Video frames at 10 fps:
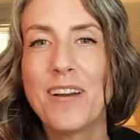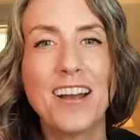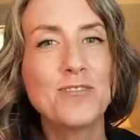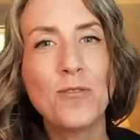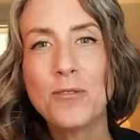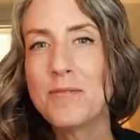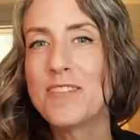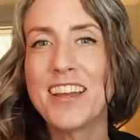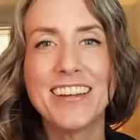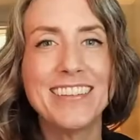I told them if
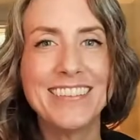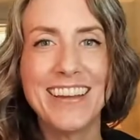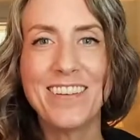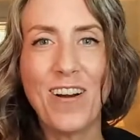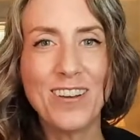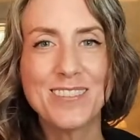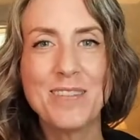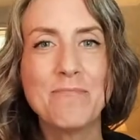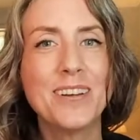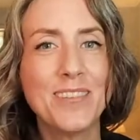they could attend,
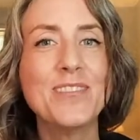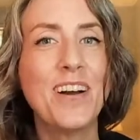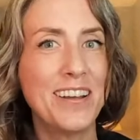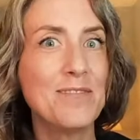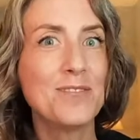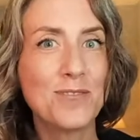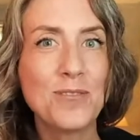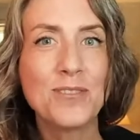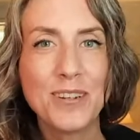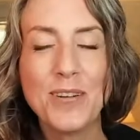awesome. But if not, it was
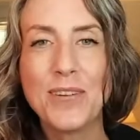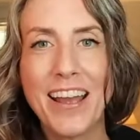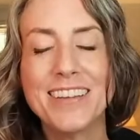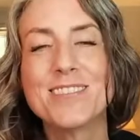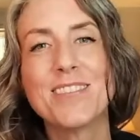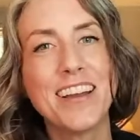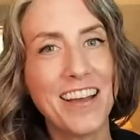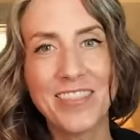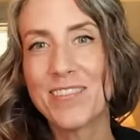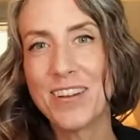totally okay. So they
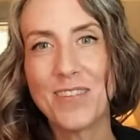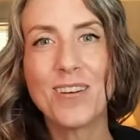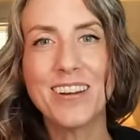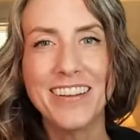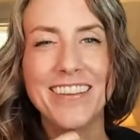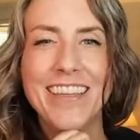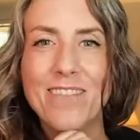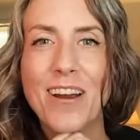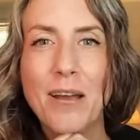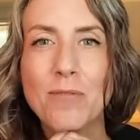got the recording and they
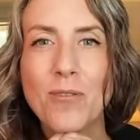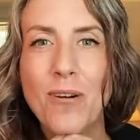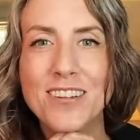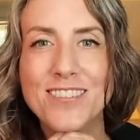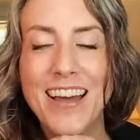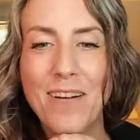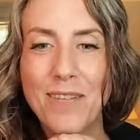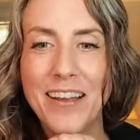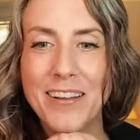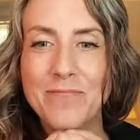were able to watch that
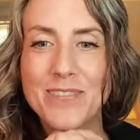way.